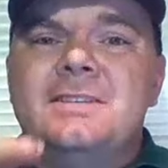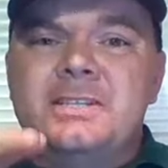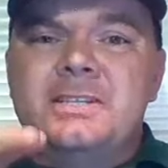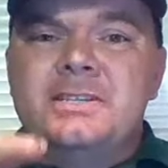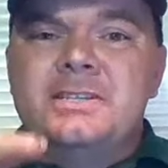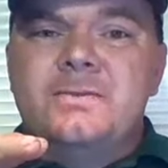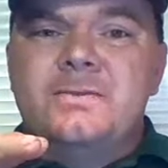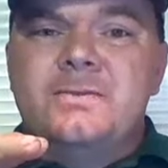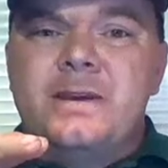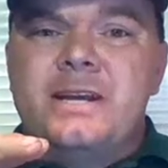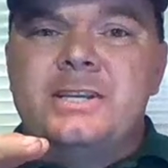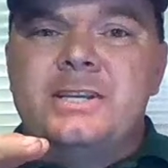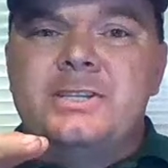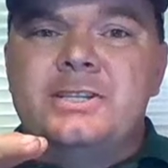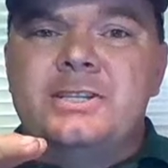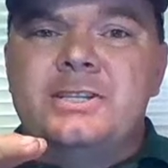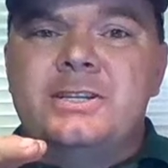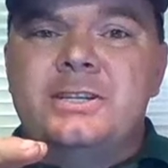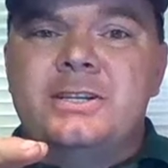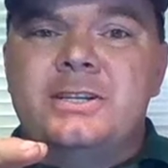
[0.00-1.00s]
to
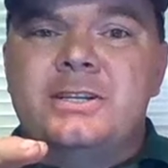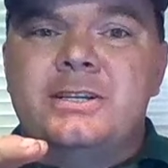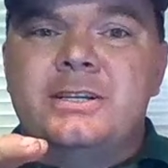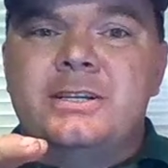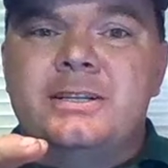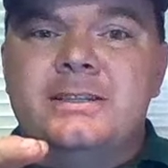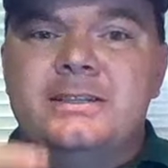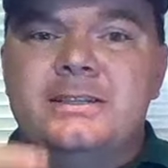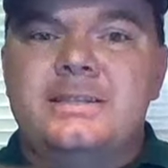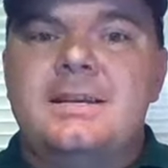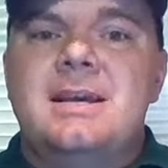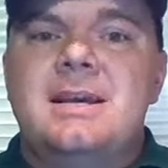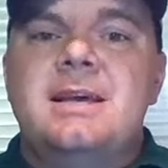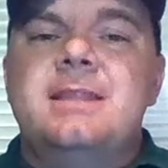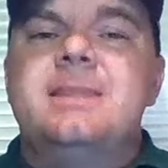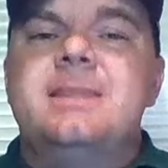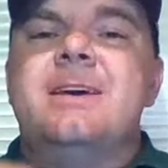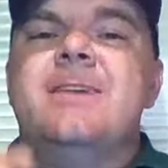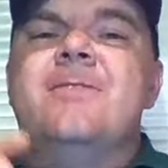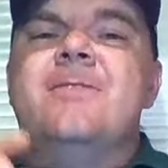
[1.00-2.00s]
situations,
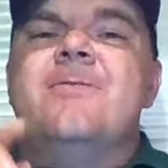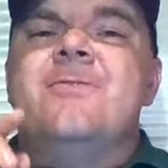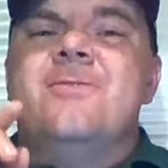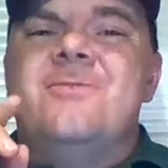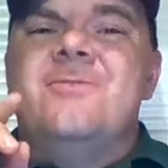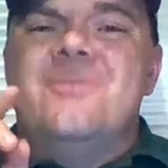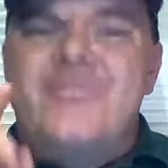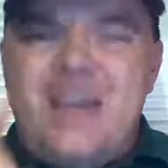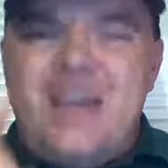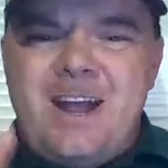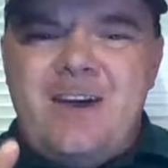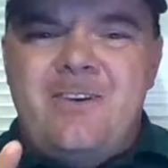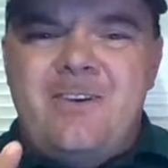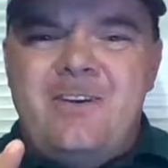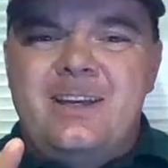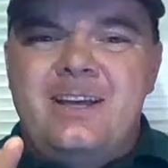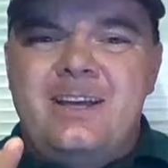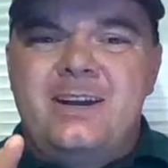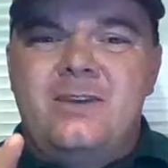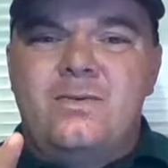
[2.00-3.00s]
they're
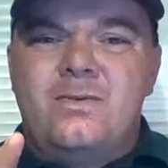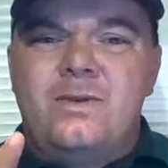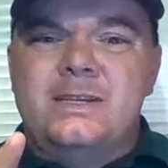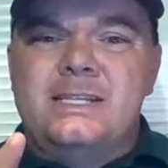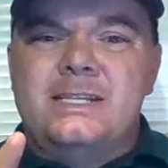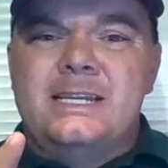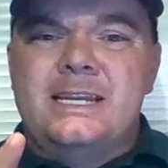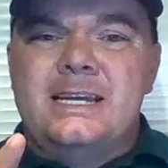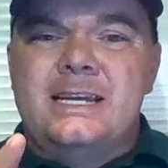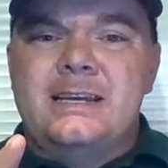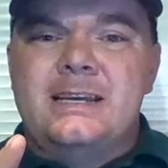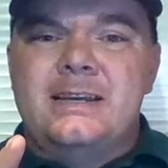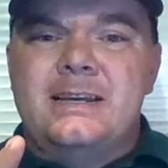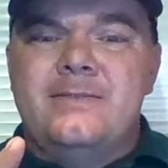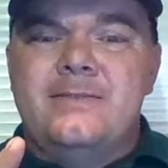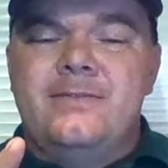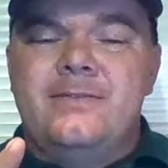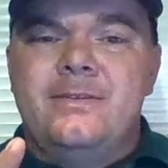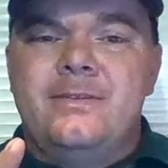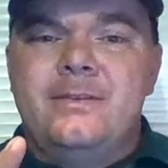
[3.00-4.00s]
very
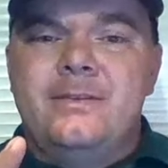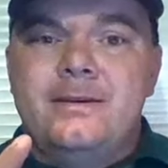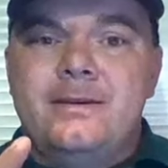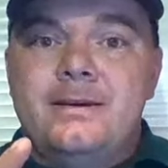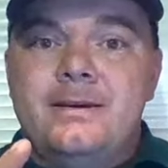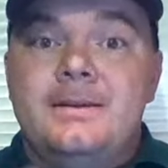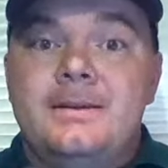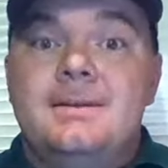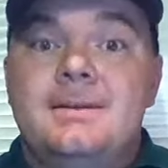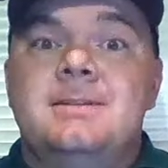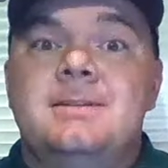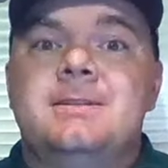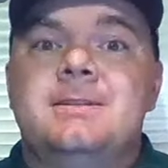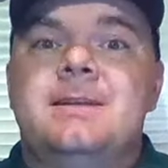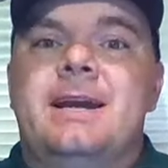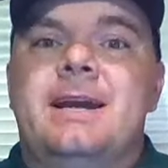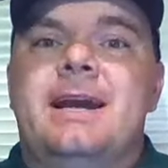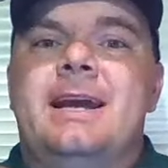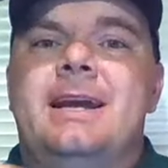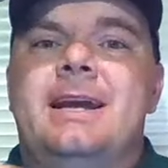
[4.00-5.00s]
inquisitive,
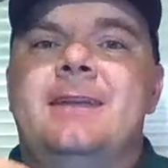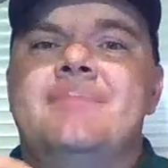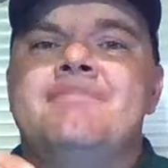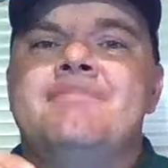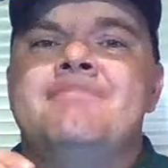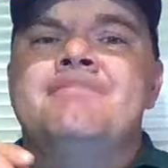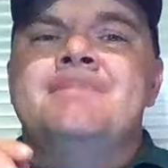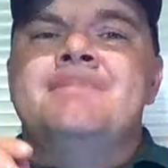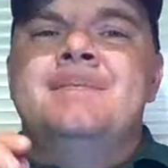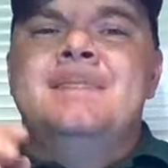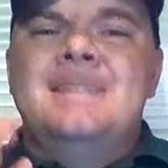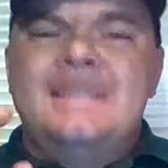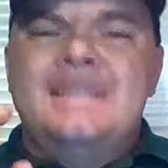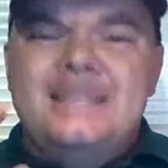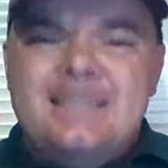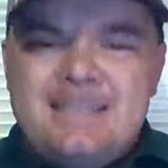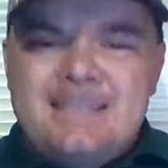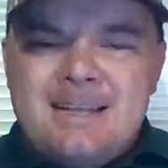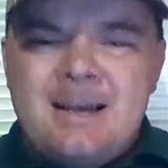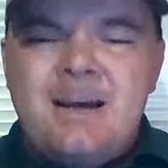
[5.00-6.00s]

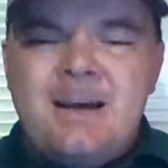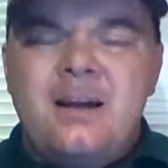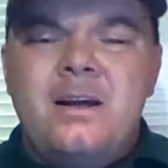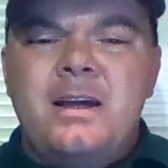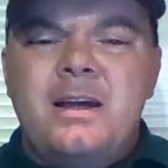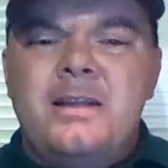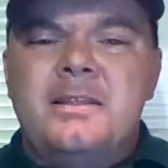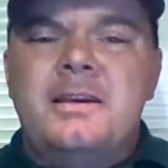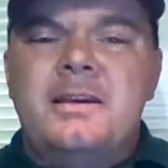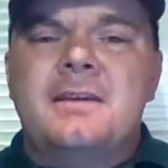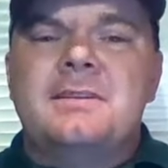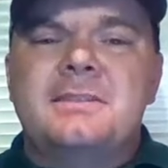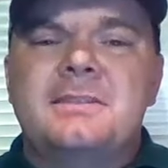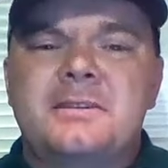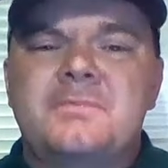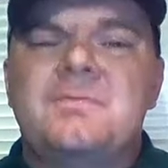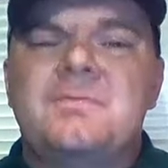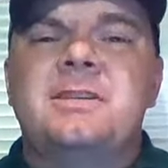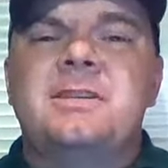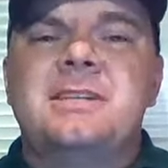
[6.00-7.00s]
and not and this
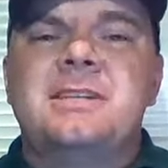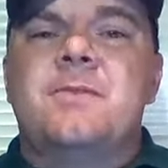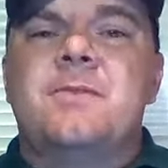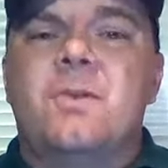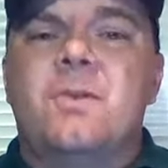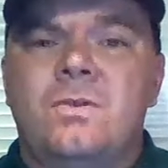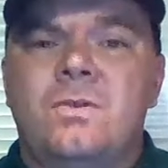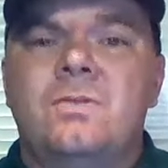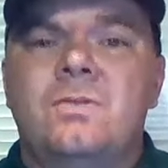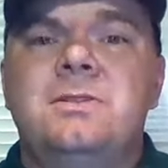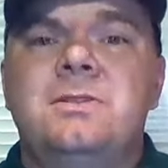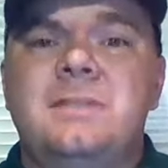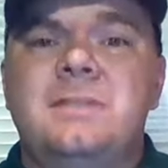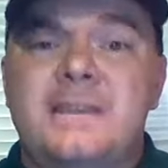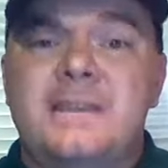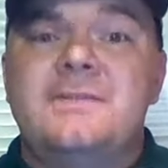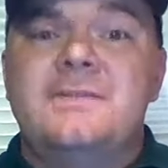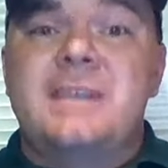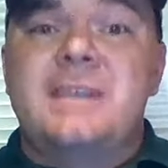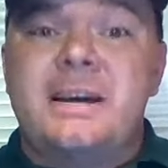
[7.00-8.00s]
brings up a whole
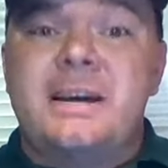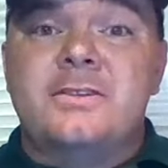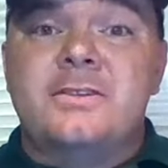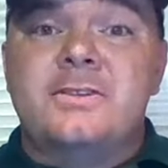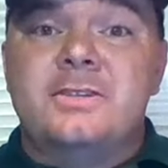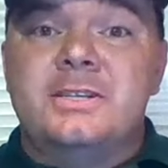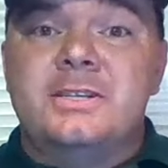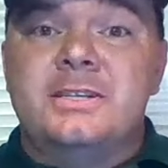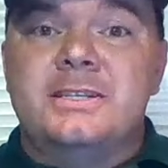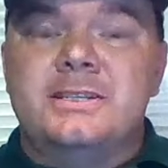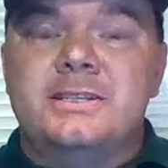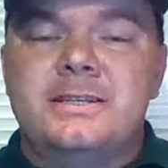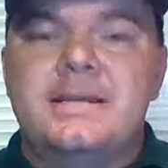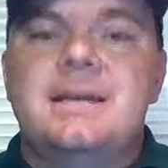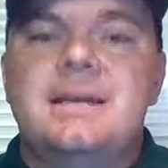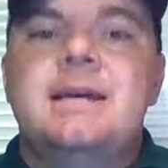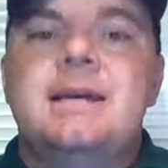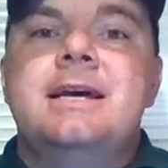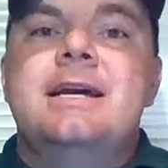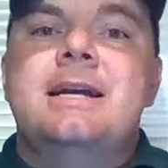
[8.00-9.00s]
set of challenges
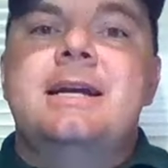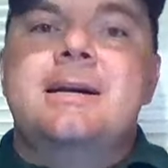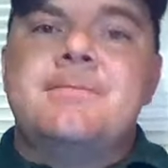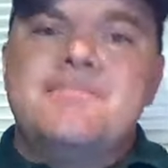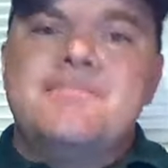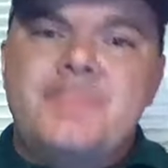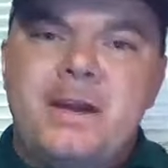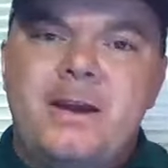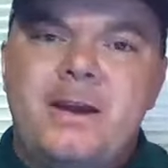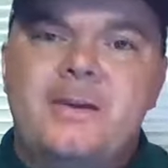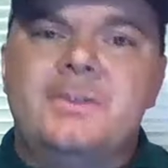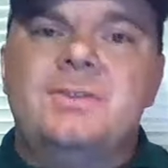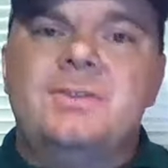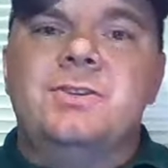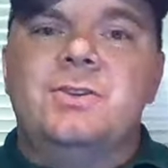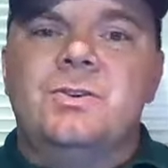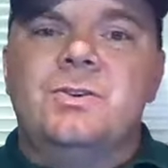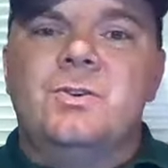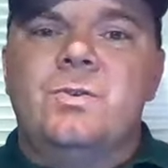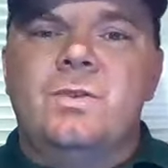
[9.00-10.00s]
compared
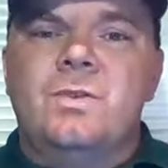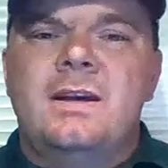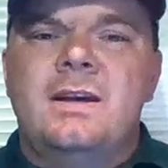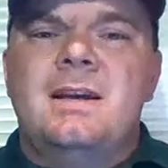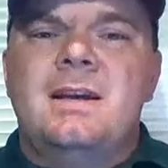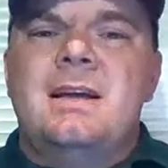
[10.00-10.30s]
to